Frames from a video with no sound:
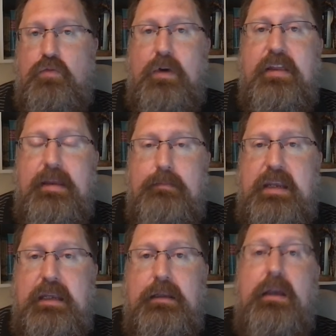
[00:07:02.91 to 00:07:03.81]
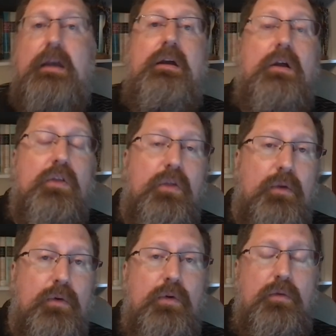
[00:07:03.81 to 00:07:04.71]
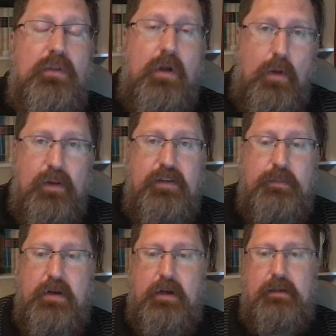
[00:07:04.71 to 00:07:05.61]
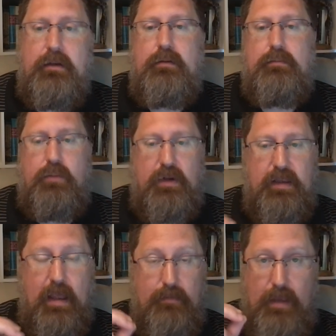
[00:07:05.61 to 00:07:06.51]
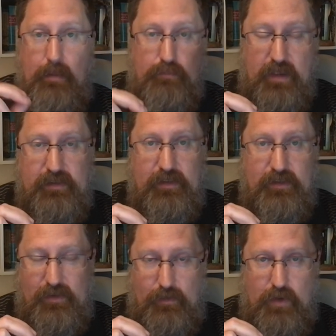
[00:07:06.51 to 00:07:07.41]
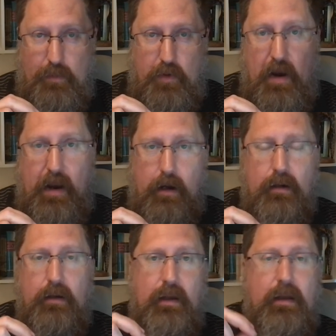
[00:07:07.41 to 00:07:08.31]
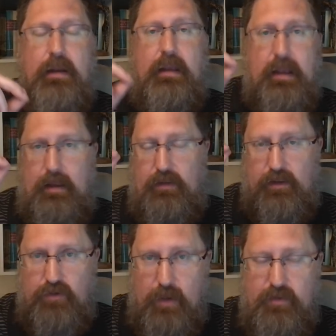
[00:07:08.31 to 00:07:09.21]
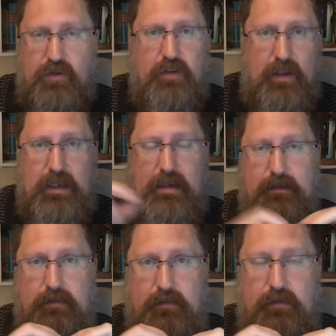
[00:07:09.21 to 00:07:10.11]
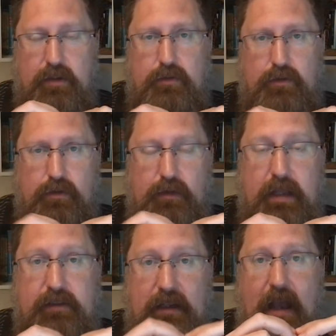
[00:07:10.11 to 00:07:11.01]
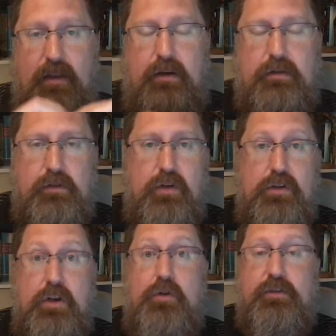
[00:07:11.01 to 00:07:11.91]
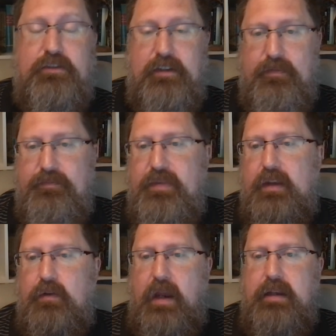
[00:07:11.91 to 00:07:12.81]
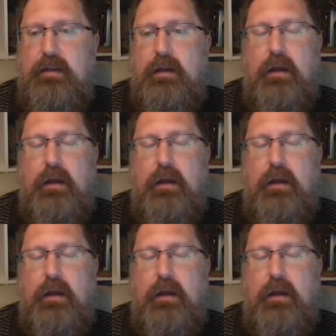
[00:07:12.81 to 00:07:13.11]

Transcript: What do they mean through the Holy Spirit? Putting that, that mysticism, your prayer, and the scripture study to, to get together to good use, right?